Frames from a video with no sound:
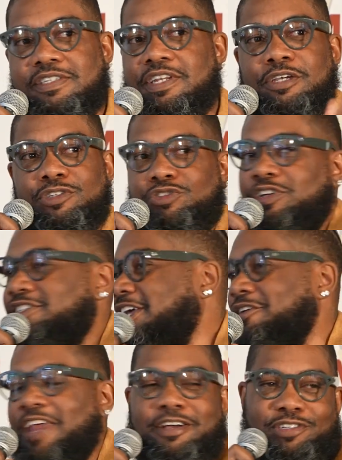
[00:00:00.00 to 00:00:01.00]
Fidel stressed
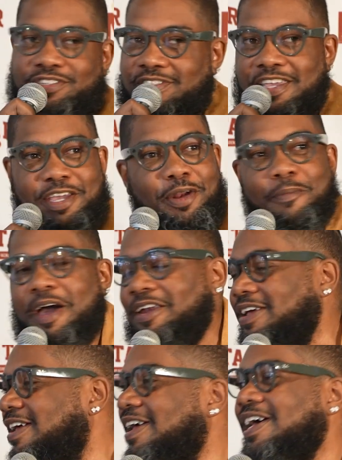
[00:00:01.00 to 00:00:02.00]
out now just thinking
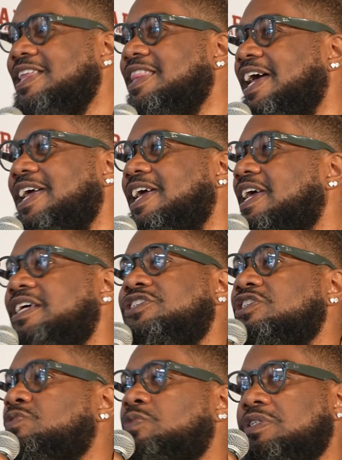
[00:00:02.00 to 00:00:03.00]
about it. Like it
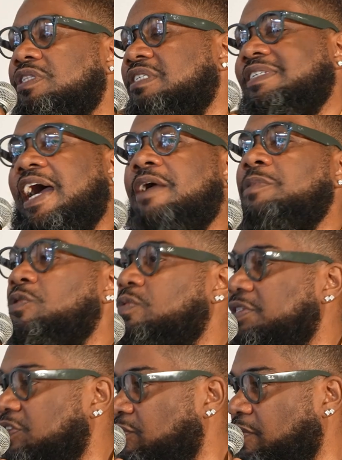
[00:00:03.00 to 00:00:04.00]
just the timing
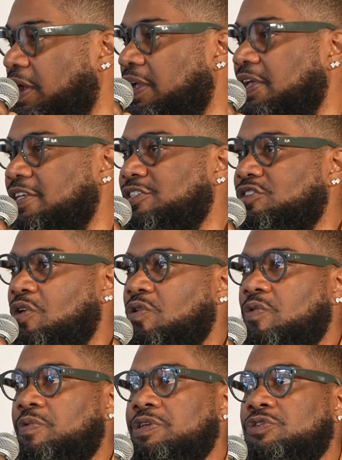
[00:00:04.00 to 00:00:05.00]
wasn't right. And so
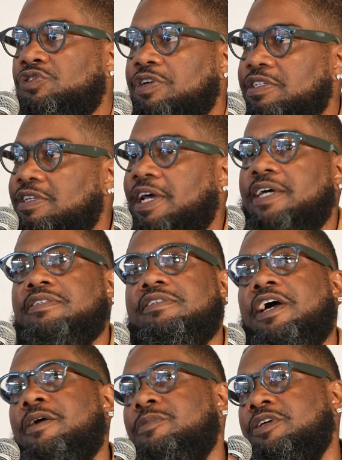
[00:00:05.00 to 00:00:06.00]
when you trust God's
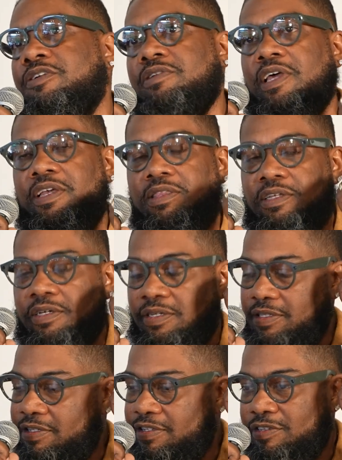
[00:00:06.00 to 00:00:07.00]
timing, you're like,
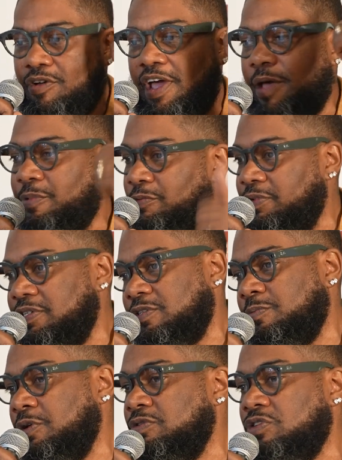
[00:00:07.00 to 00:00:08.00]
look, this is gonna happen when it's
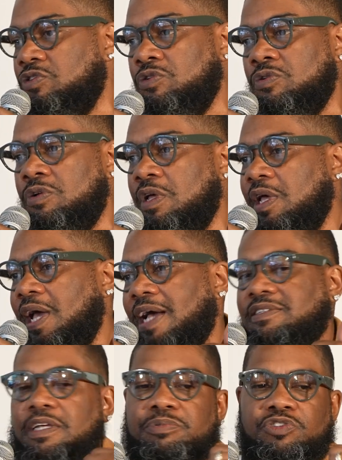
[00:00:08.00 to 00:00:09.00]
supposed to. I
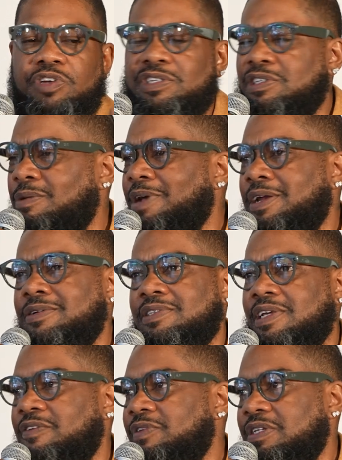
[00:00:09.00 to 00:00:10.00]
stopped stressing about it. I was
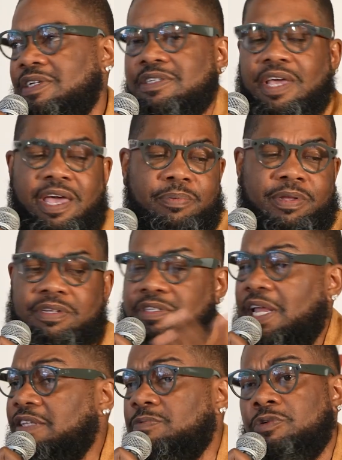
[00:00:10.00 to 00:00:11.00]
like, if it doesn't happen, it's
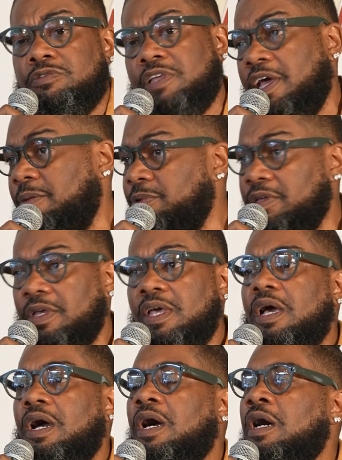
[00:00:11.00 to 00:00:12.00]
not supposed to happen.
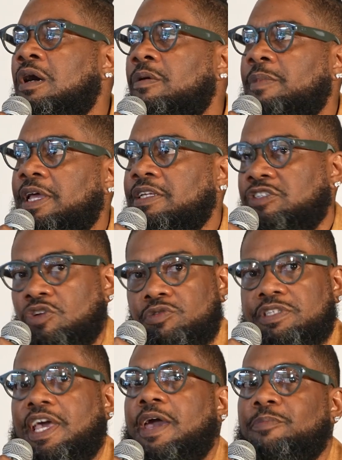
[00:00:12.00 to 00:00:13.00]
Um, and so
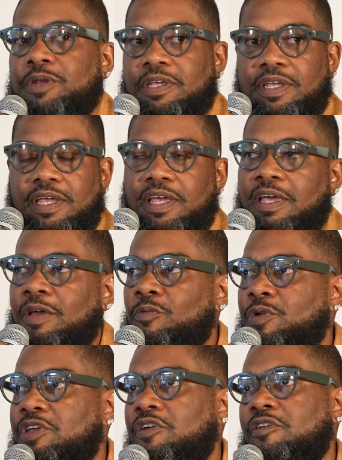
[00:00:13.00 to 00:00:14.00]
it's happening. And
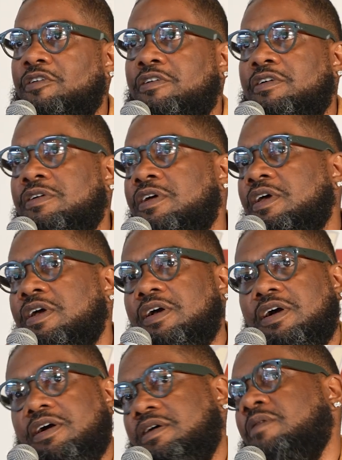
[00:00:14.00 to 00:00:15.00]
we are
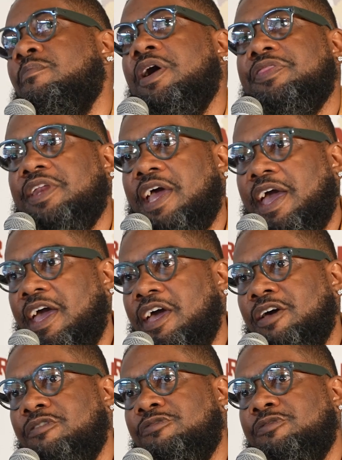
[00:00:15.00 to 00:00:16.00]
a month and a
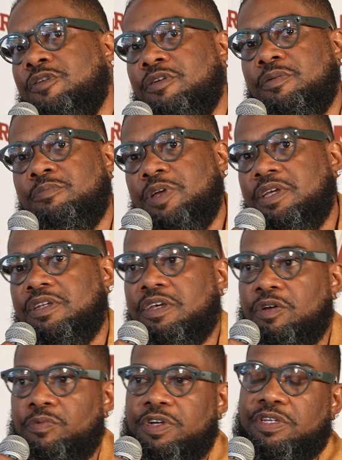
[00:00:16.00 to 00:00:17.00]
half from being
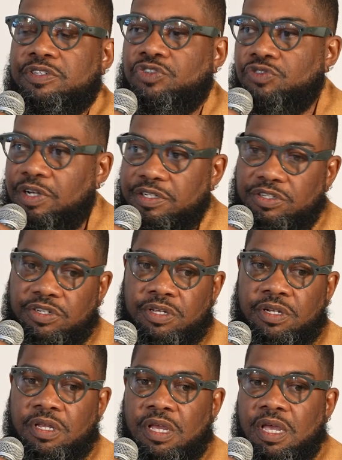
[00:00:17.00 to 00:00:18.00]
done with
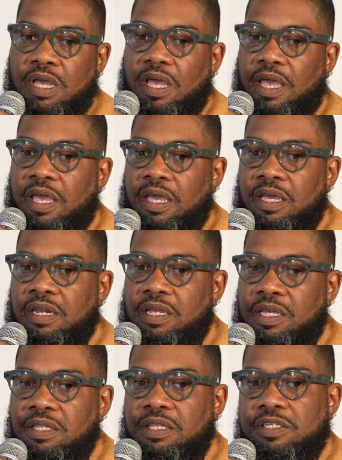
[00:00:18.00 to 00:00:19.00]
construction. And
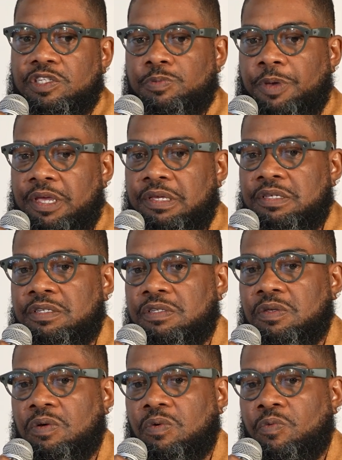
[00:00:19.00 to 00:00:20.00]
in this
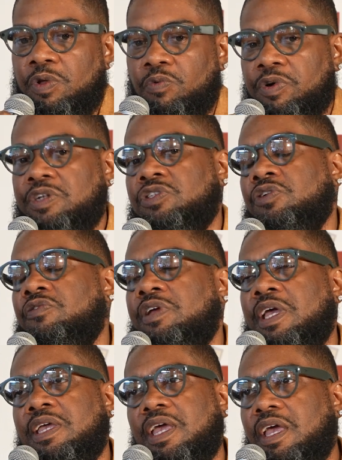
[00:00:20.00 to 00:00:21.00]
space, we wanted to
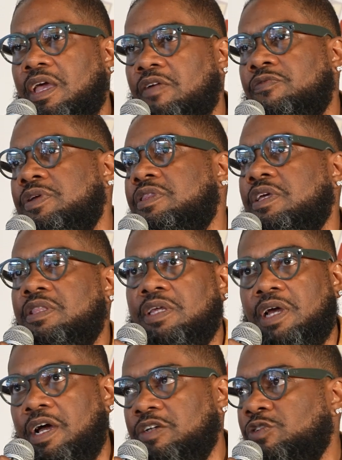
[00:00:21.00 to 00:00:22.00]
create everything that
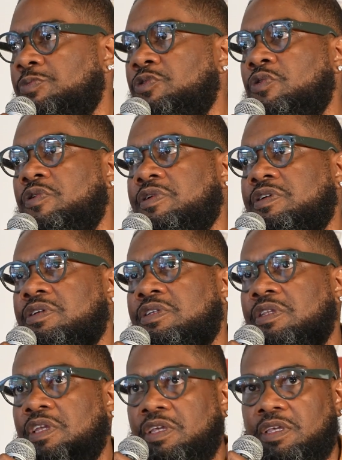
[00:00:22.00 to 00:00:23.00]
an entrepreneur
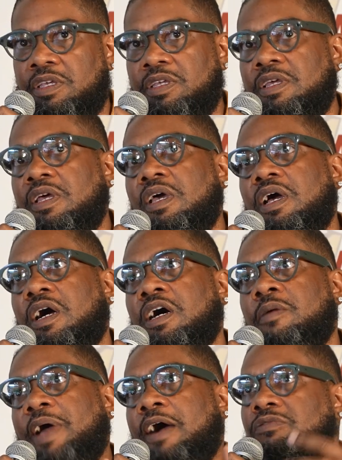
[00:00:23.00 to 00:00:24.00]
could need
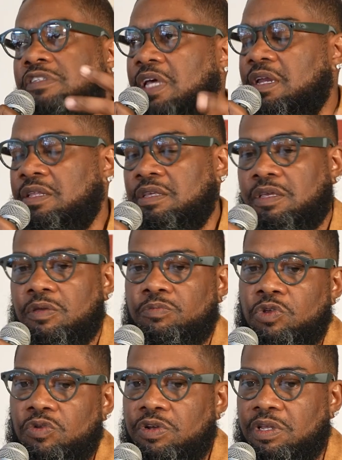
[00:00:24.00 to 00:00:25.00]
um, outside of the
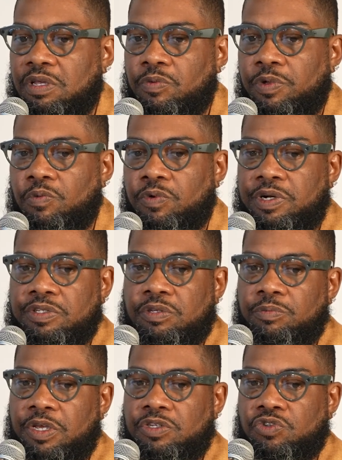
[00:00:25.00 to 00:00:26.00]
community, we wanted to
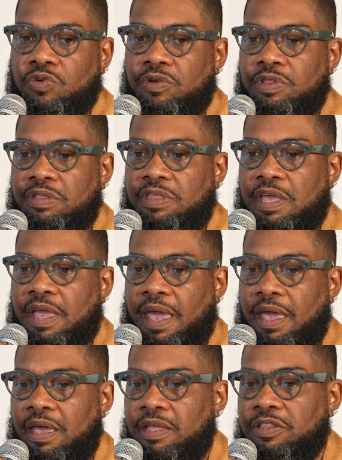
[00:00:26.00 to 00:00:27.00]
make sure that they
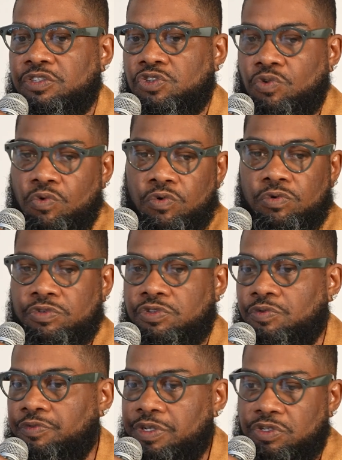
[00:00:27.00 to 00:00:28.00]
had the tools,
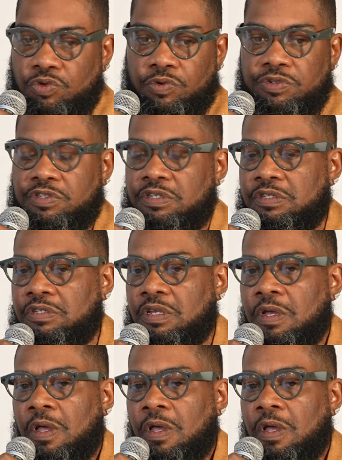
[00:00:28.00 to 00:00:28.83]
the resources.